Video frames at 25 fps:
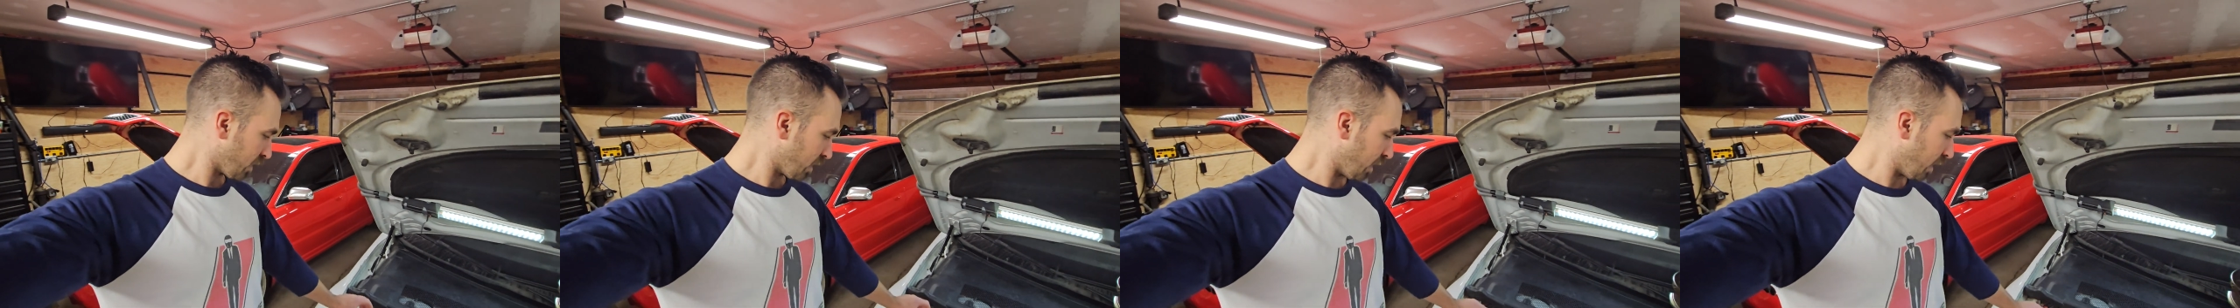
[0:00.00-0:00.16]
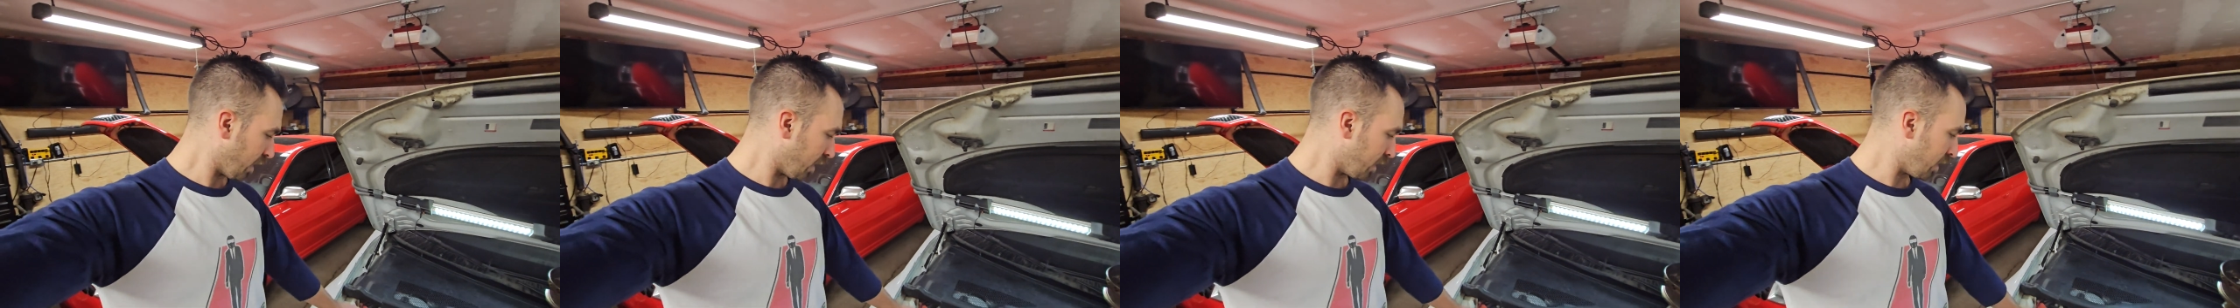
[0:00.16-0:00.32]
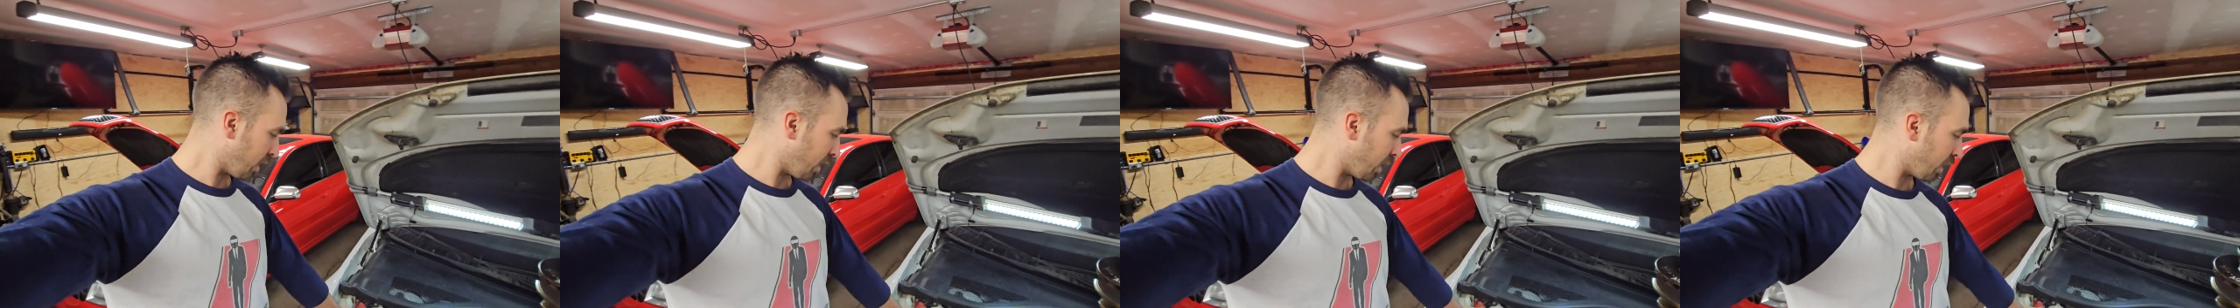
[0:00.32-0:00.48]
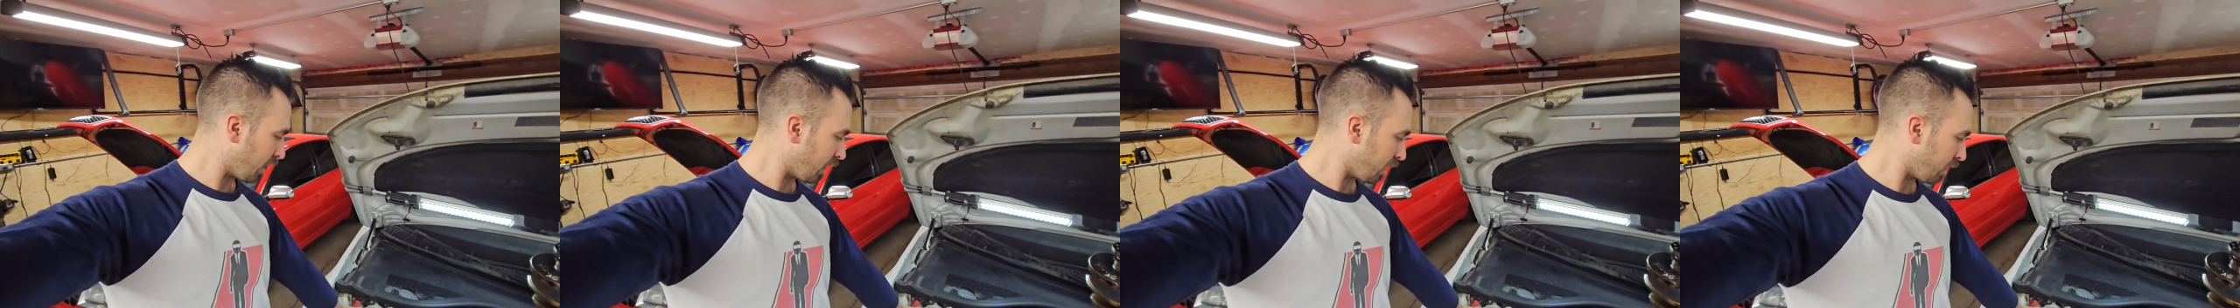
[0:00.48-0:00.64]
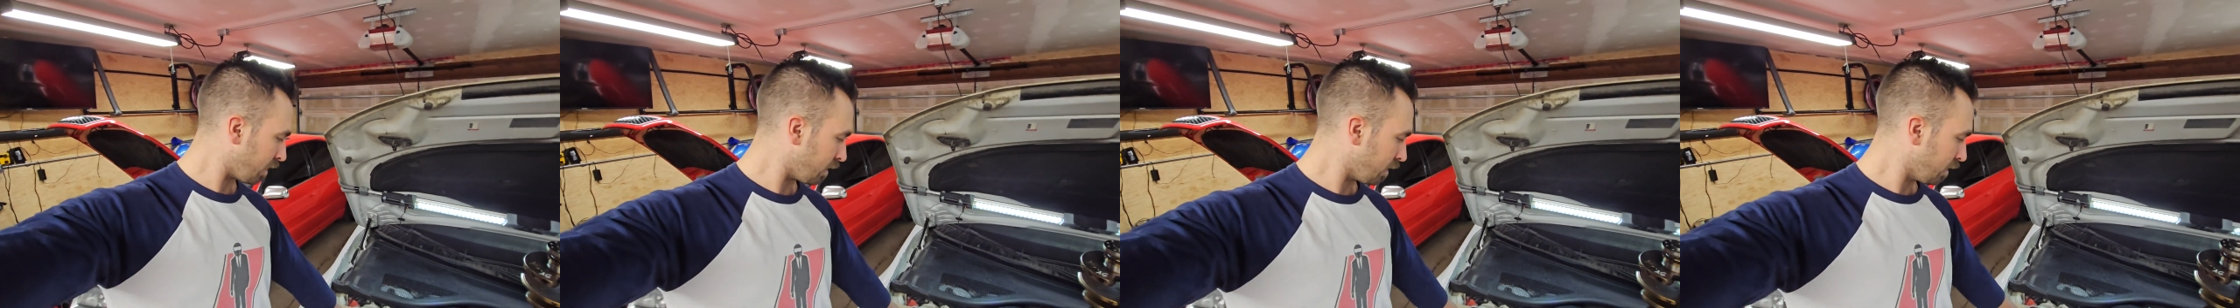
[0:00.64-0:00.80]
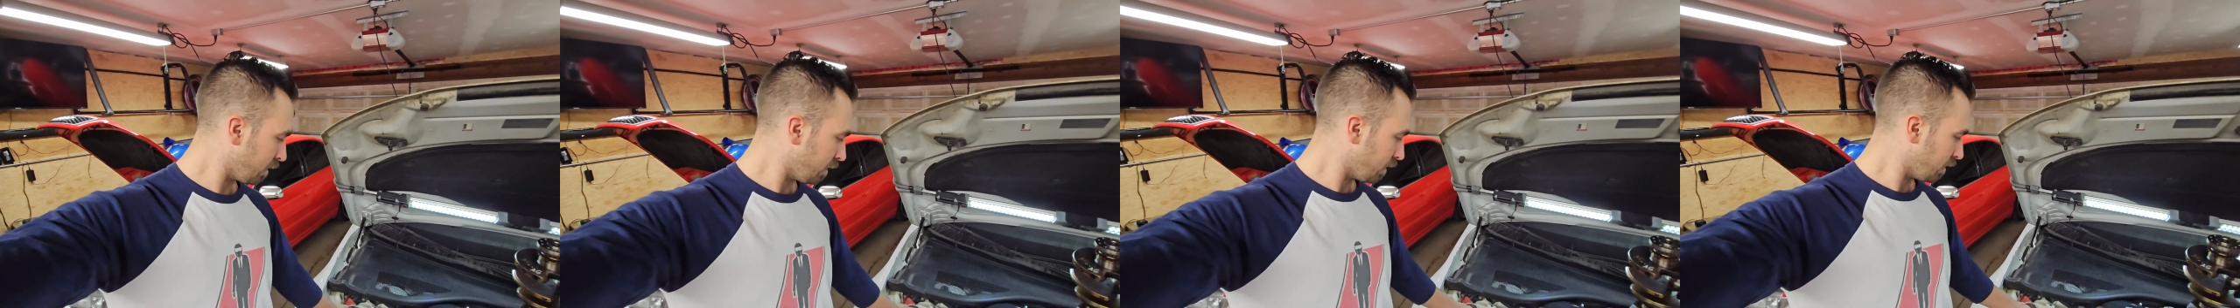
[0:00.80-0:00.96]
And
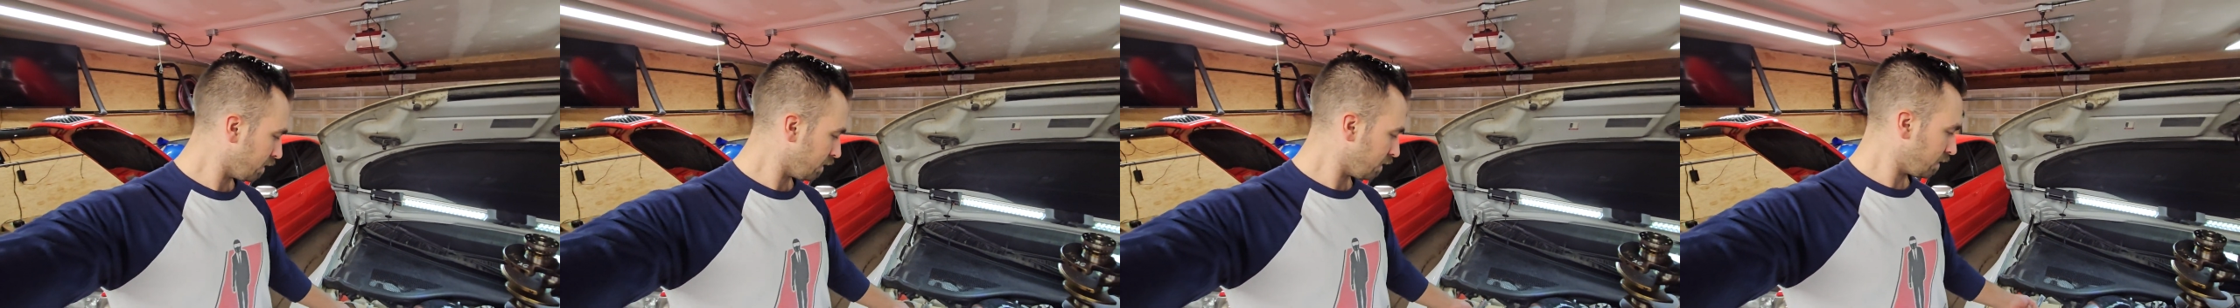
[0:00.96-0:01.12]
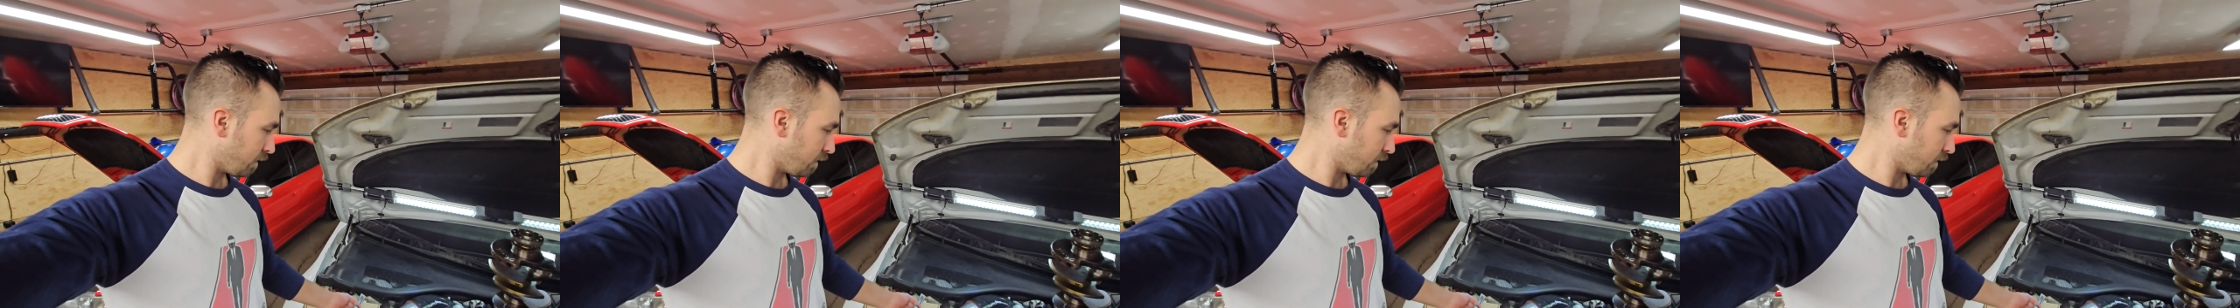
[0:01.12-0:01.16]
then